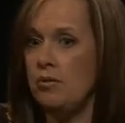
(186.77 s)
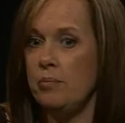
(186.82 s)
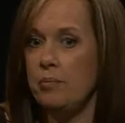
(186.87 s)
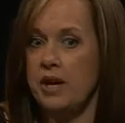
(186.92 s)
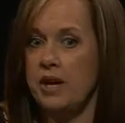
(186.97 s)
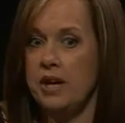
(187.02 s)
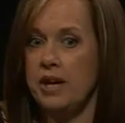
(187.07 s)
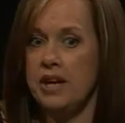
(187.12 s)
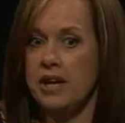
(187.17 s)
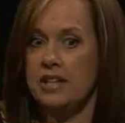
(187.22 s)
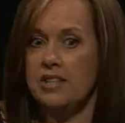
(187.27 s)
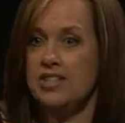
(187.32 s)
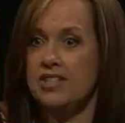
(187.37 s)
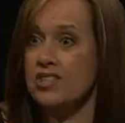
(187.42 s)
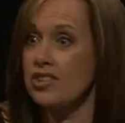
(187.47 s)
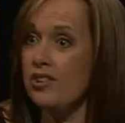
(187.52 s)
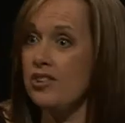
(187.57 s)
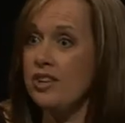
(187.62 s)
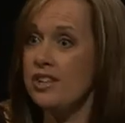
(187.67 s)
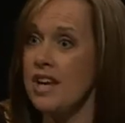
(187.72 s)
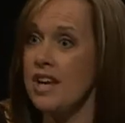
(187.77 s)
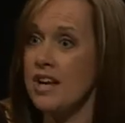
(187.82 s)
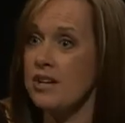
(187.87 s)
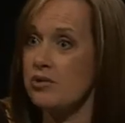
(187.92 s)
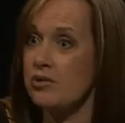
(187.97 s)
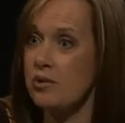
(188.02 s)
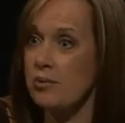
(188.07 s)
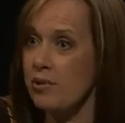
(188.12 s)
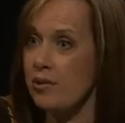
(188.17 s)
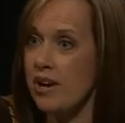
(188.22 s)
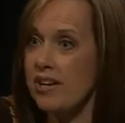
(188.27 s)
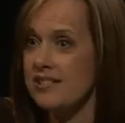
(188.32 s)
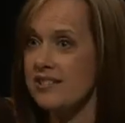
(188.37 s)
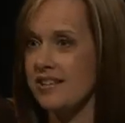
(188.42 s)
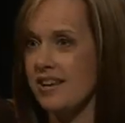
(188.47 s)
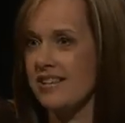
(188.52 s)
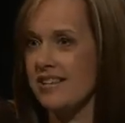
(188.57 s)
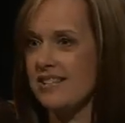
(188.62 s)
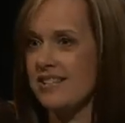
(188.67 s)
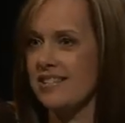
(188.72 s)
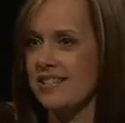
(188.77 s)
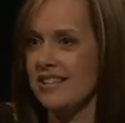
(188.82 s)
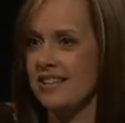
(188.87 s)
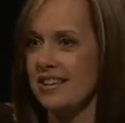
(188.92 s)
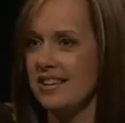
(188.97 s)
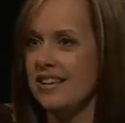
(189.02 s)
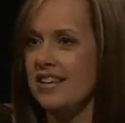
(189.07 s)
but it's still a natural process.